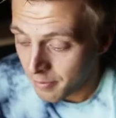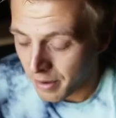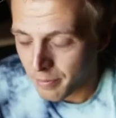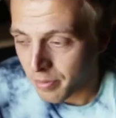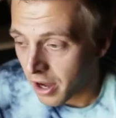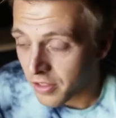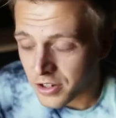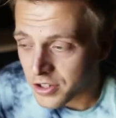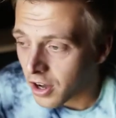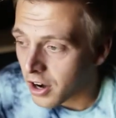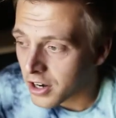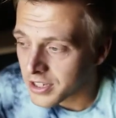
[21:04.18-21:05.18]
my brother's
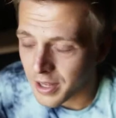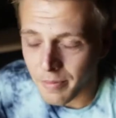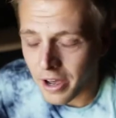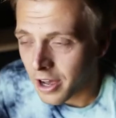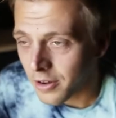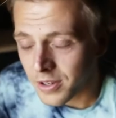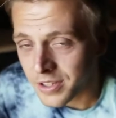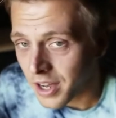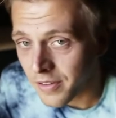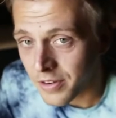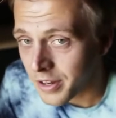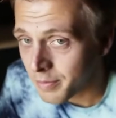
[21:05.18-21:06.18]
car somehow is
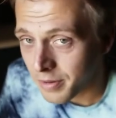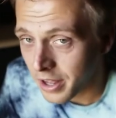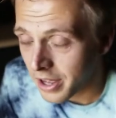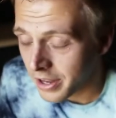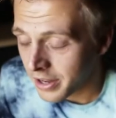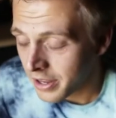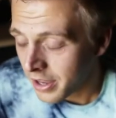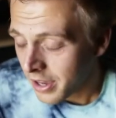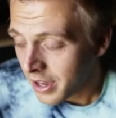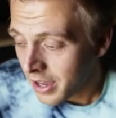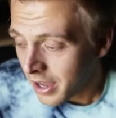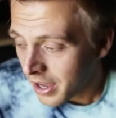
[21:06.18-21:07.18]
covered in blood,
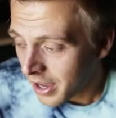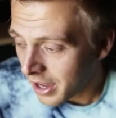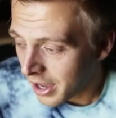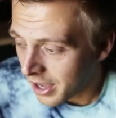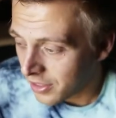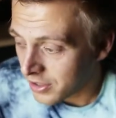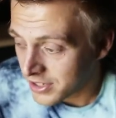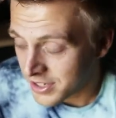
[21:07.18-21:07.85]
the